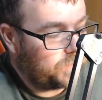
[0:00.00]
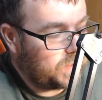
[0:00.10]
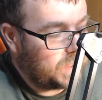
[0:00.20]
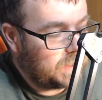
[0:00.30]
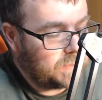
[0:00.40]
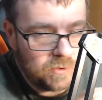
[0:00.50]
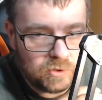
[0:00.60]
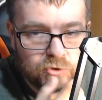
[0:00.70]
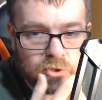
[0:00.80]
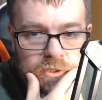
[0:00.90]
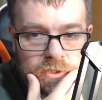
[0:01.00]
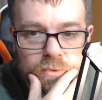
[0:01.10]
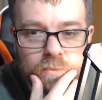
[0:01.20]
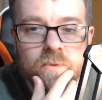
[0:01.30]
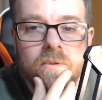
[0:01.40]
I'm going to try and do
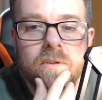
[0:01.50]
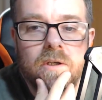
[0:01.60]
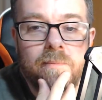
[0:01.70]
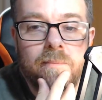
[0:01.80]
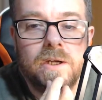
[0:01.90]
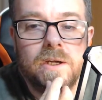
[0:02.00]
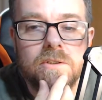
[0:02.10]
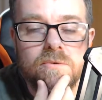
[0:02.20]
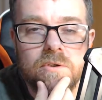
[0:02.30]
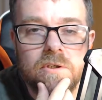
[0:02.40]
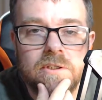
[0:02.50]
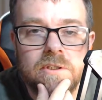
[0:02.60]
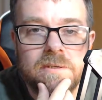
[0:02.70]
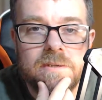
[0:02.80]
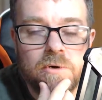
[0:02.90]
a practice run on this
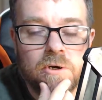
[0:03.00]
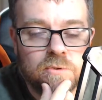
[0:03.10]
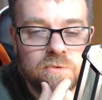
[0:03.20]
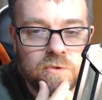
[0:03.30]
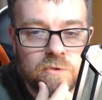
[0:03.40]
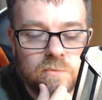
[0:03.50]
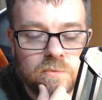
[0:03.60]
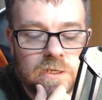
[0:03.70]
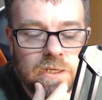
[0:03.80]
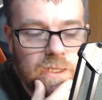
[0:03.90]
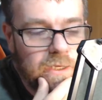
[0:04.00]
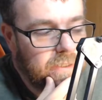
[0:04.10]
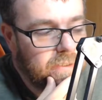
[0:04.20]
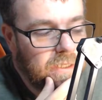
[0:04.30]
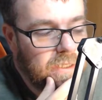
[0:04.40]
inbox review, and I'd
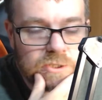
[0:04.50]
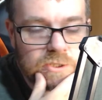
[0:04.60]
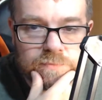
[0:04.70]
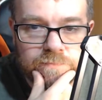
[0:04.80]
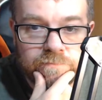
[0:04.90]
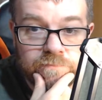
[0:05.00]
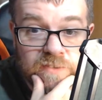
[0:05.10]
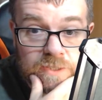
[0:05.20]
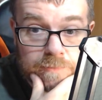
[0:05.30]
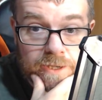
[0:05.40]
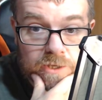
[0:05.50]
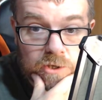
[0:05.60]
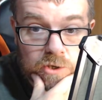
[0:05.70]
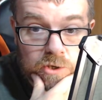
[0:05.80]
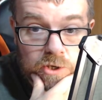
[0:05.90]
like to some feedback
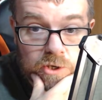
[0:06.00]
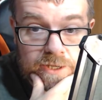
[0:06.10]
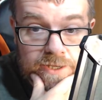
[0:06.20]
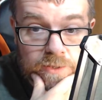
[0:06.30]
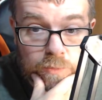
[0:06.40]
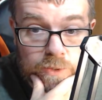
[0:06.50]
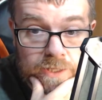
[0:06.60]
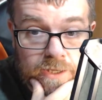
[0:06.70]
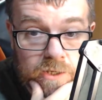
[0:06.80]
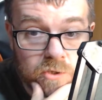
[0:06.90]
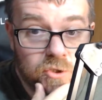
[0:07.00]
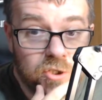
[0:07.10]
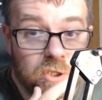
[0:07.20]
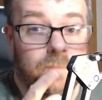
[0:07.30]
on how we get on. So